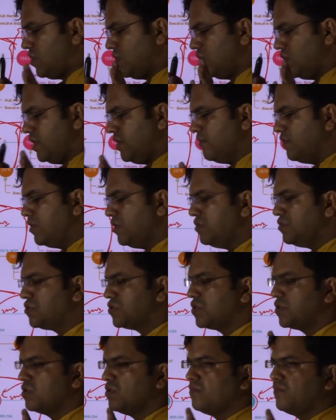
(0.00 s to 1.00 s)
the
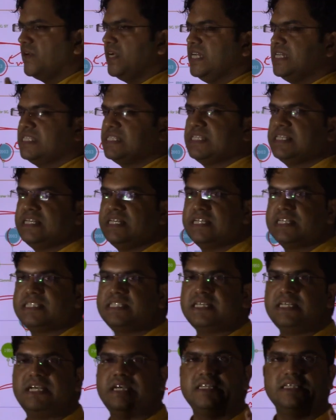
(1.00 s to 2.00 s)
evolution of
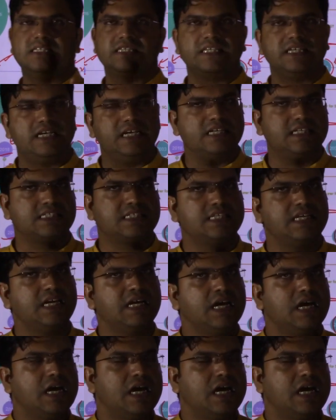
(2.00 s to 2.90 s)
NCSC, NCST,